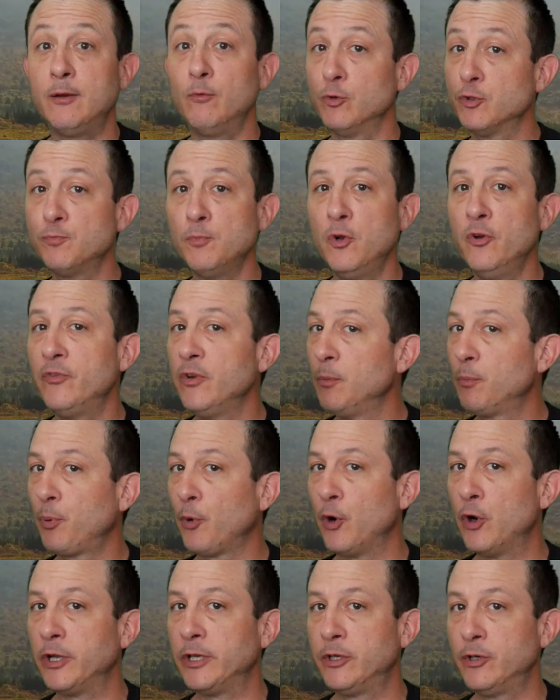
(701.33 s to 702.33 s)
it was moving
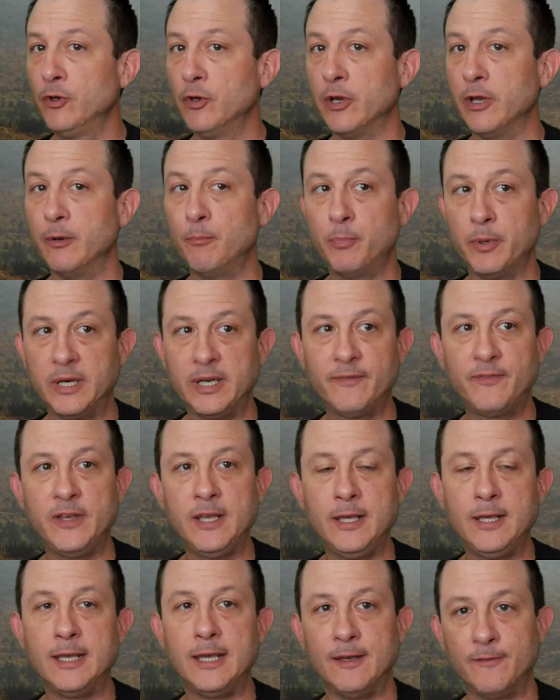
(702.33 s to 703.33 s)
pretty good, but if
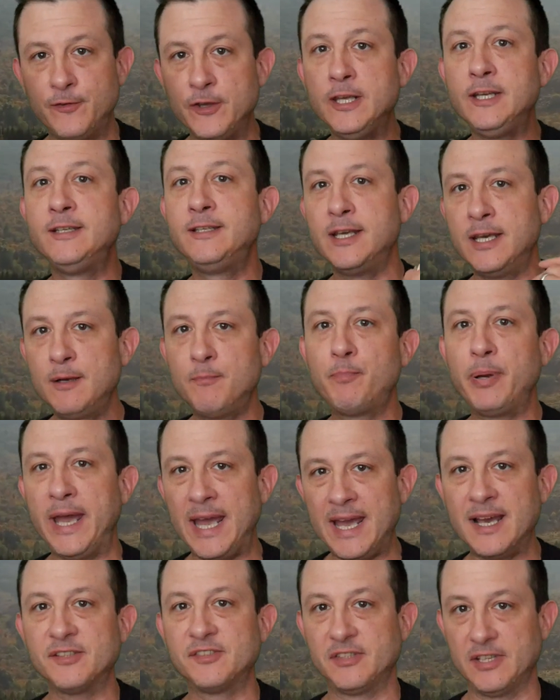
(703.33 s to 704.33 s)
he did
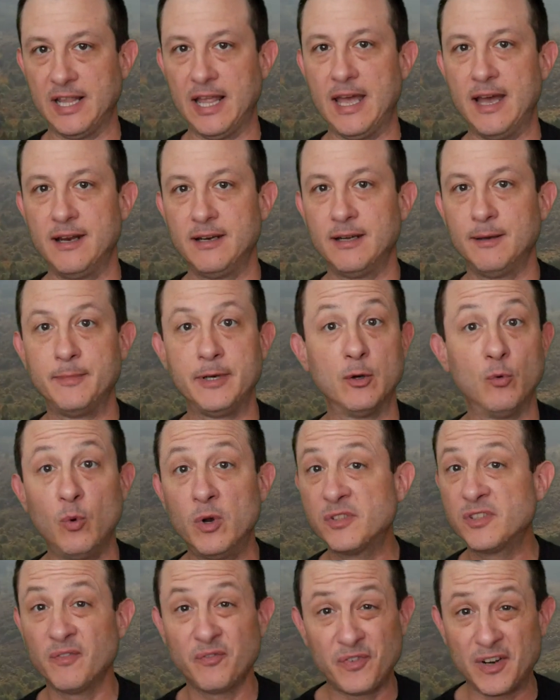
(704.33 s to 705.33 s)
pass that, I mean, it
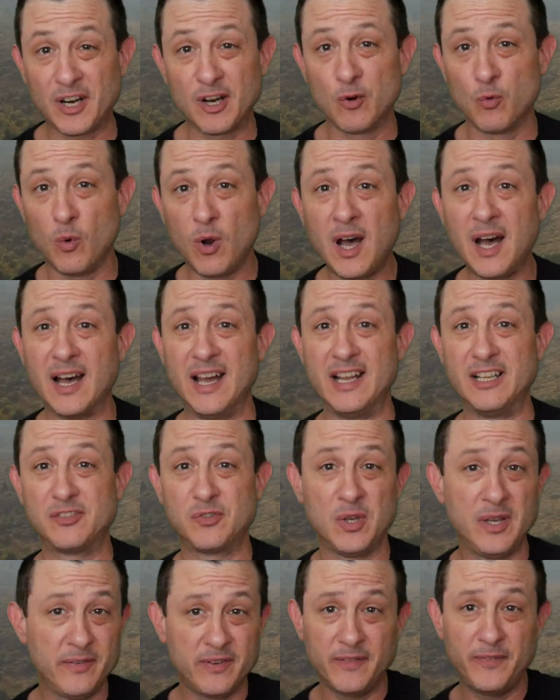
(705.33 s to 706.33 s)
wasn't very
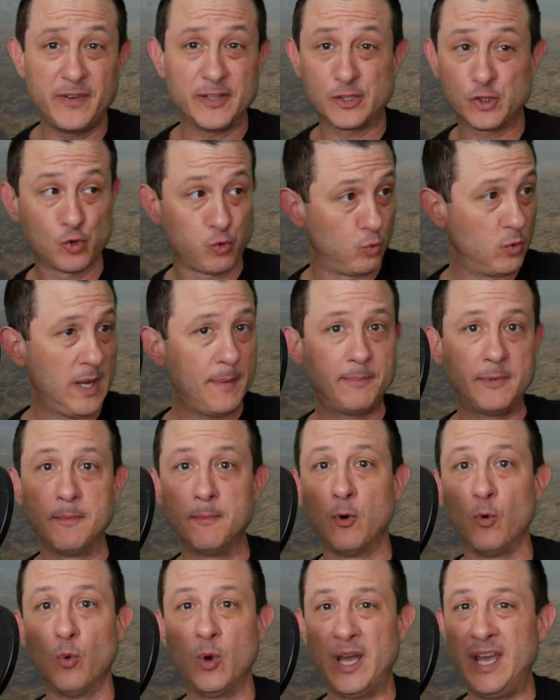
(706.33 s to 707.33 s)
wide. So even if it swept
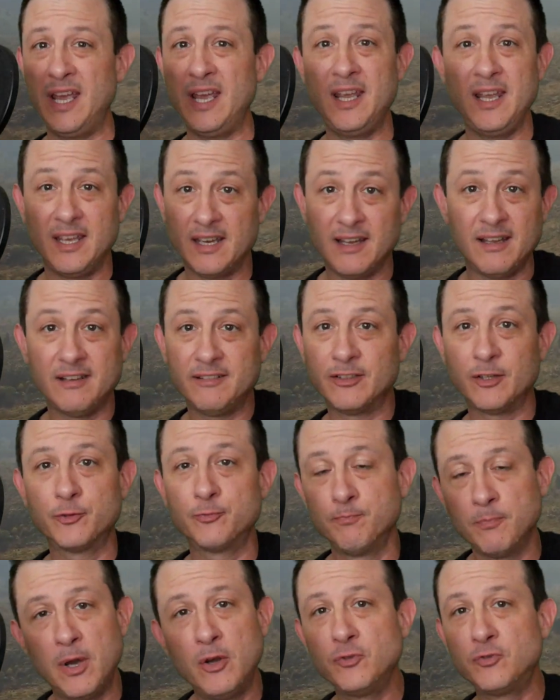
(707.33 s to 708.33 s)
him away,
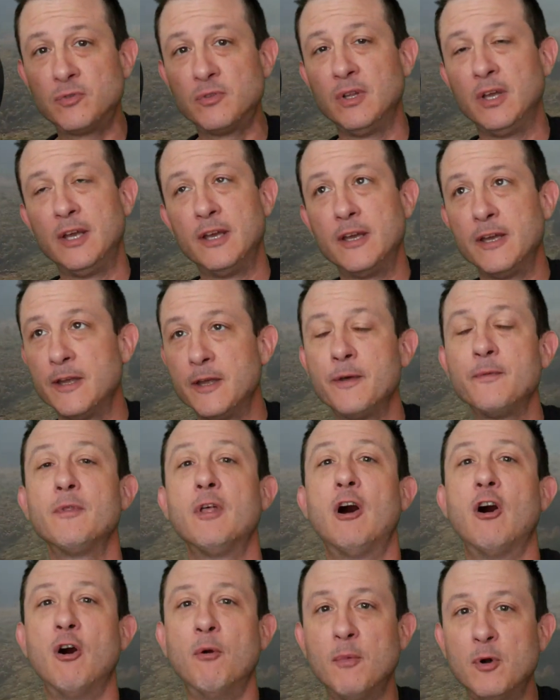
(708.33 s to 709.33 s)

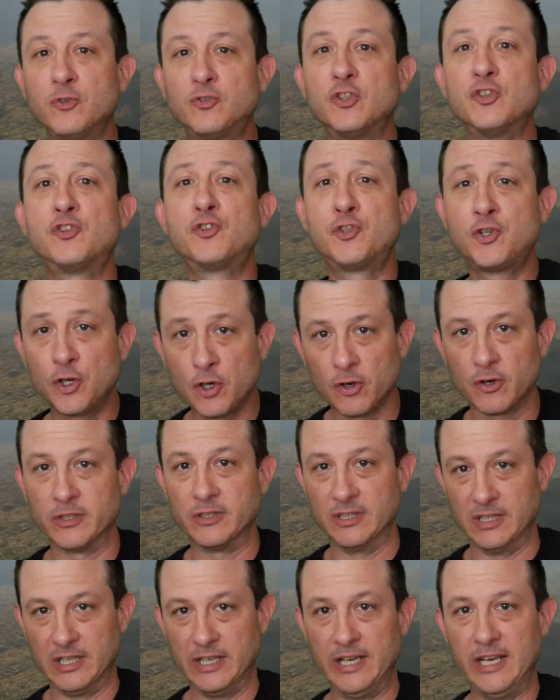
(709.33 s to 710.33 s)
almost
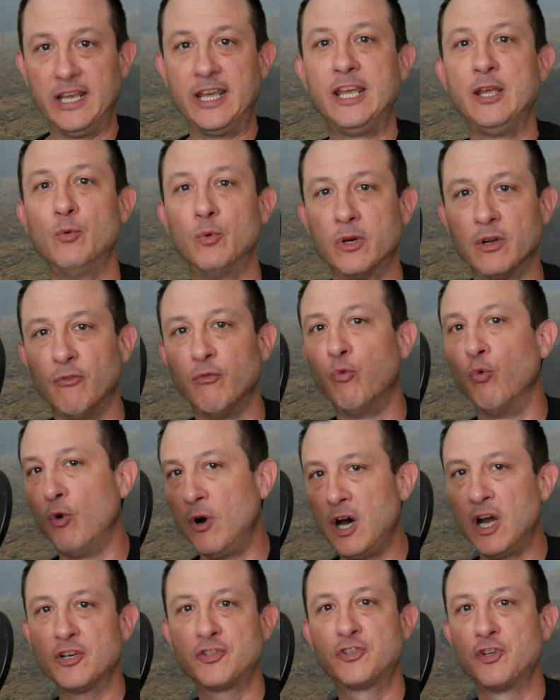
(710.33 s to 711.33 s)
assuredly, he would have
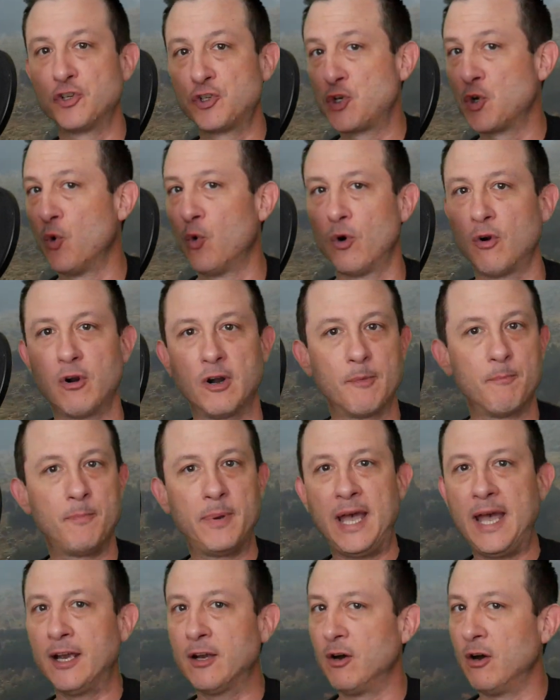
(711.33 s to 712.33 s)
washed ashore
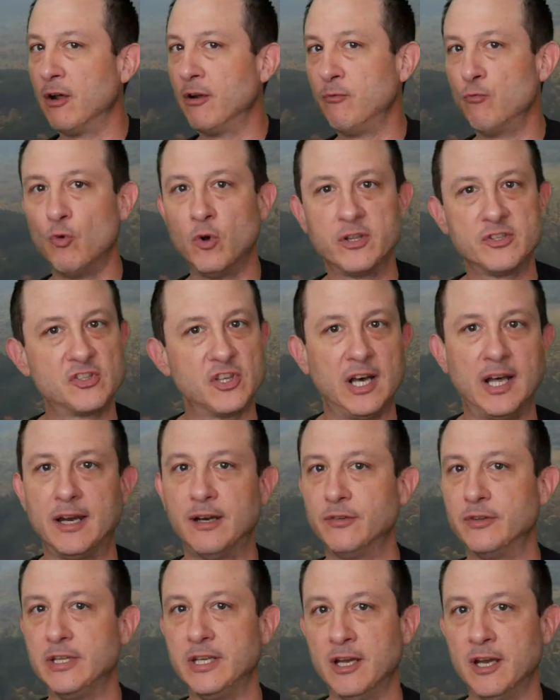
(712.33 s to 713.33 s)
back on one
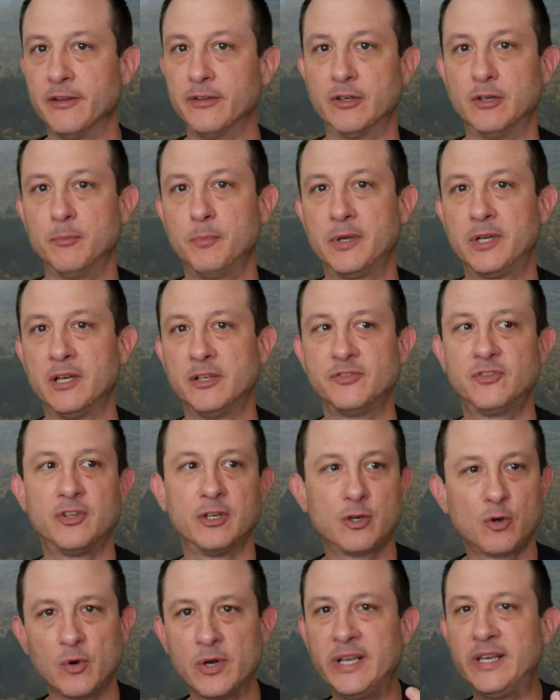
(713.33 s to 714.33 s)
side or the other, because
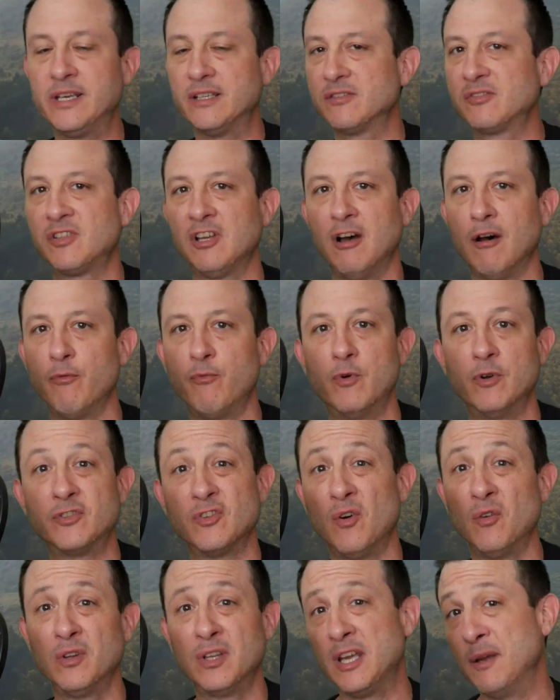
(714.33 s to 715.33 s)
the creek itself
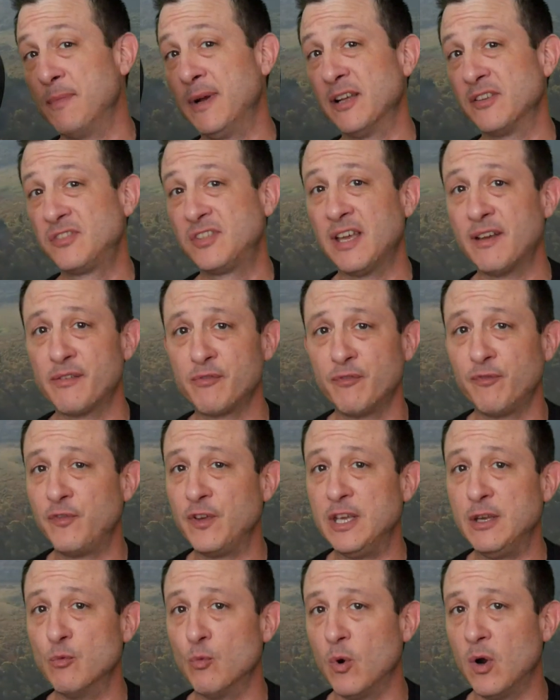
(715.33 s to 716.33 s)
was only about 7
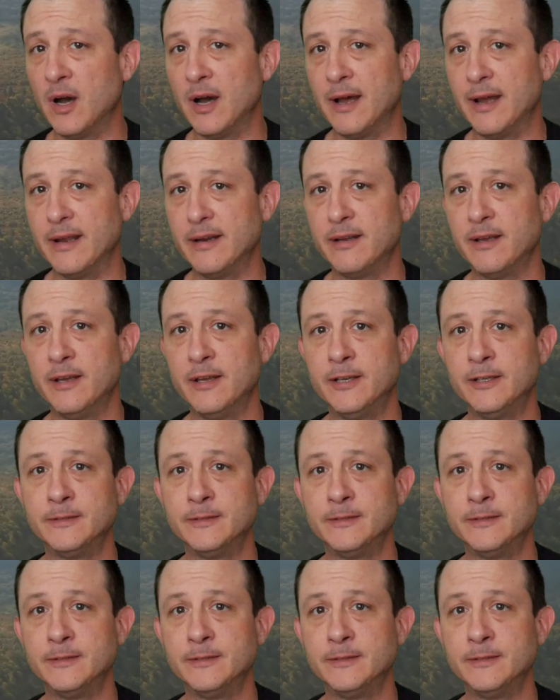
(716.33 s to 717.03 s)
feet wide.